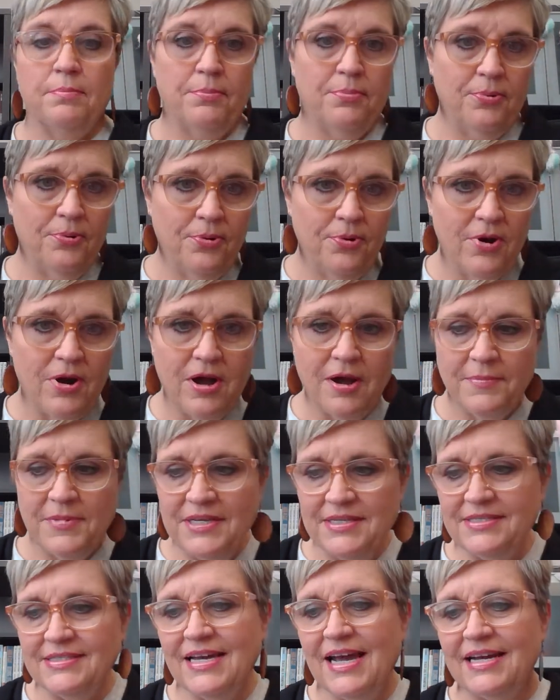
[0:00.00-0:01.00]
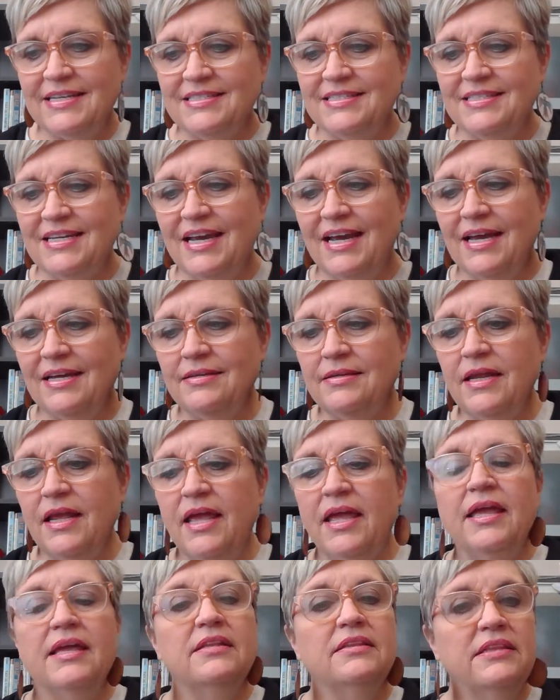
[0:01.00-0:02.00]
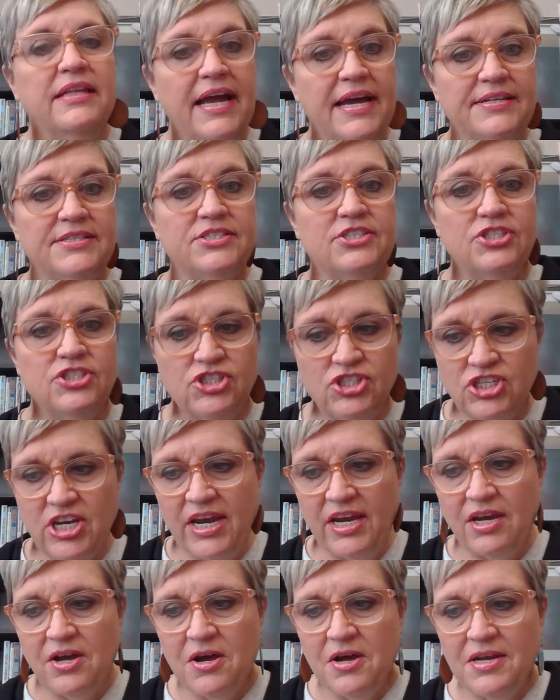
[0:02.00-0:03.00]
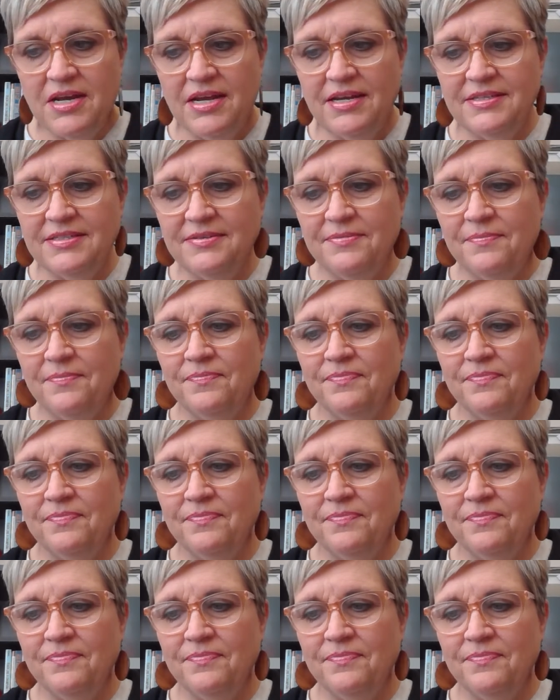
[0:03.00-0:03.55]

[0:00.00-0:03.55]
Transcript: "Promise," I said. "Let's shake on it."